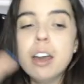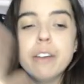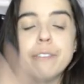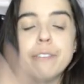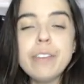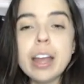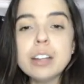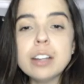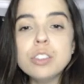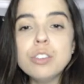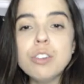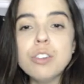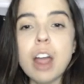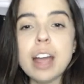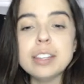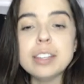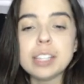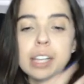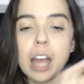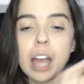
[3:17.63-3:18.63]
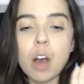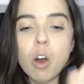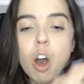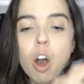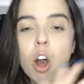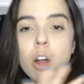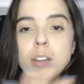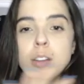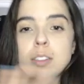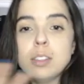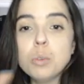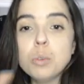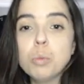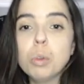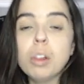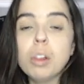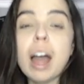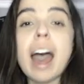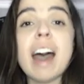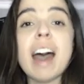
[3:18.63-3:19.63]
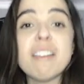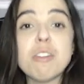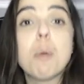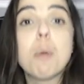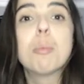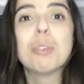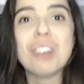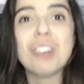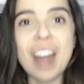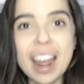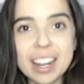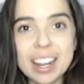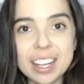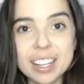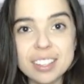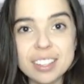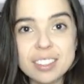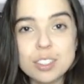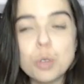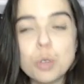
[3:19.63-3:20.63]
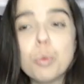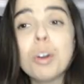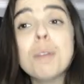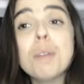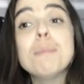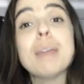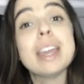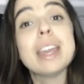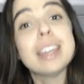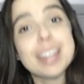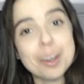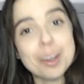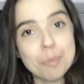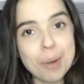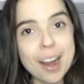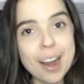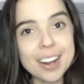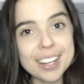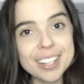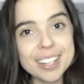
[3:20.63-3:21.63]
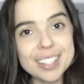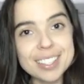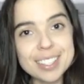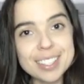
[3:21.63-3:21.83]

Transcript: Factorizing, our answer will have brackets, so we're making brackets.